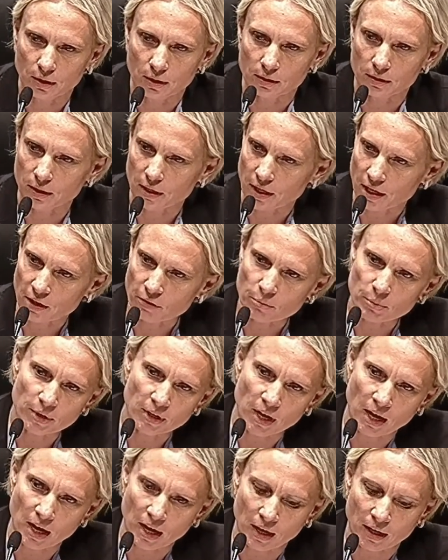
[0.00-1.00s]
The
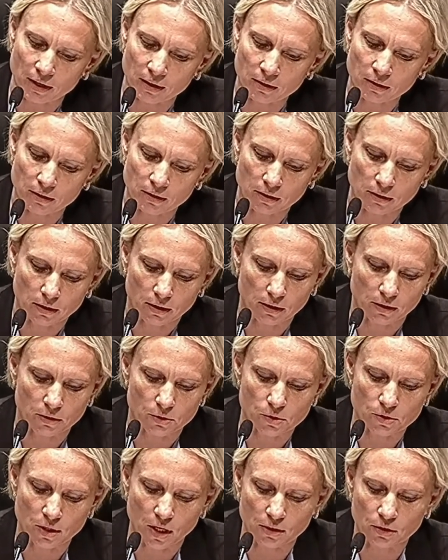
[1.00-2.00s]
FBI
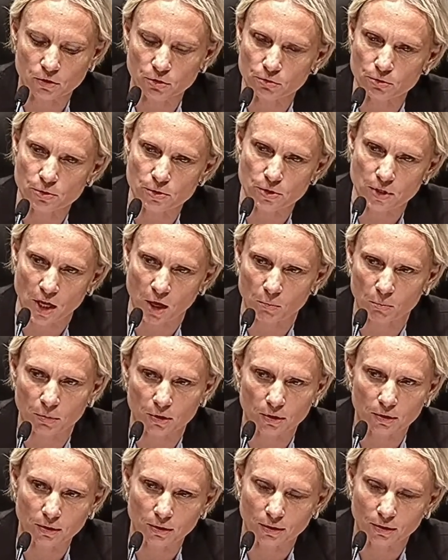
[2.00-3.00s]
is started to
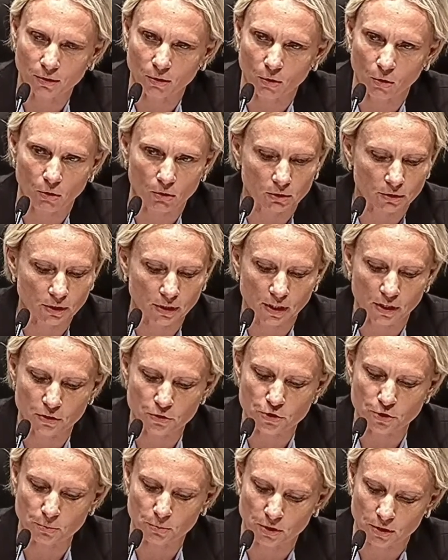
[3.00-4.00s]
resemble old
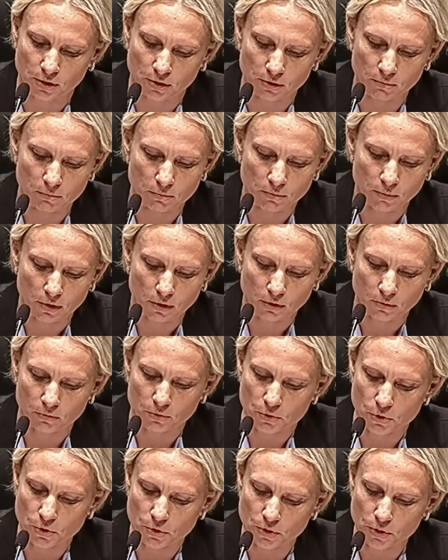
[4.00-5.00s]
KGB,
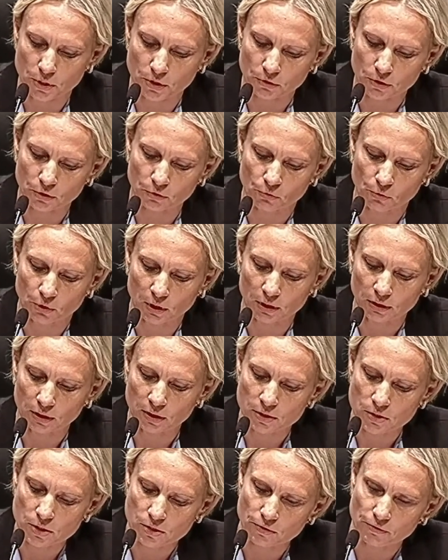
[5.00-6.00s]
with secret
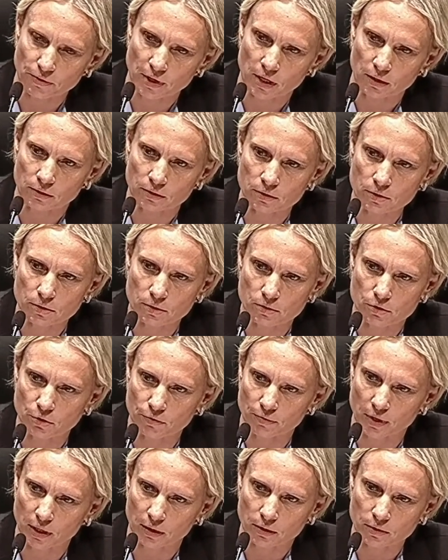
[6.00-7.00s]
warrantless
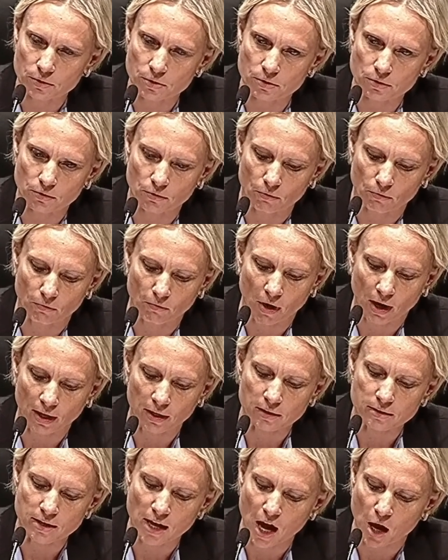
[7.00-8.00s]
surveillance,
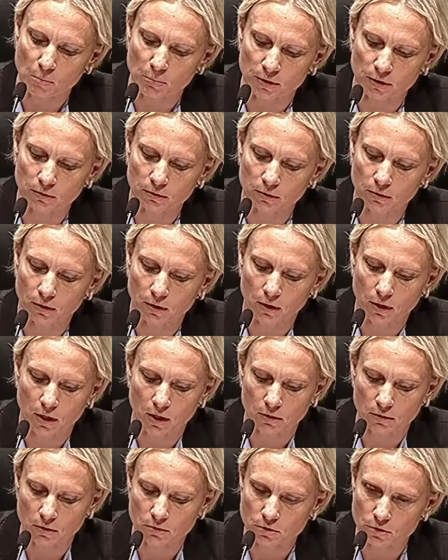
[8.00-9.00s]
wiretapping,
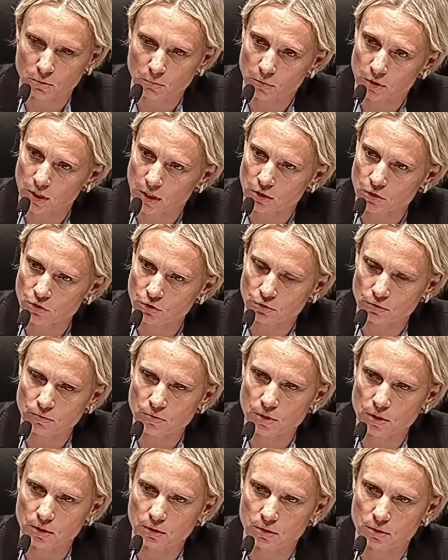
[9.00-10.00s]
and intimidation of
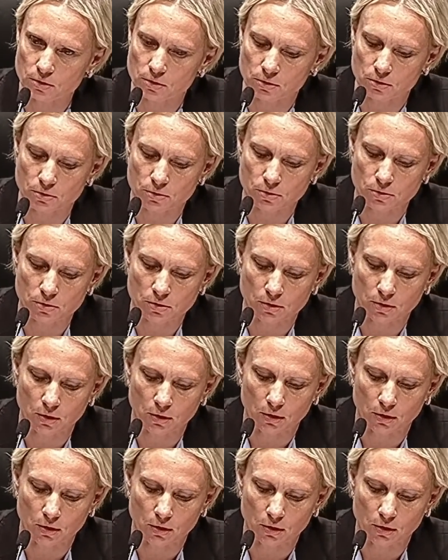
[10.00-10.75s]
citizens.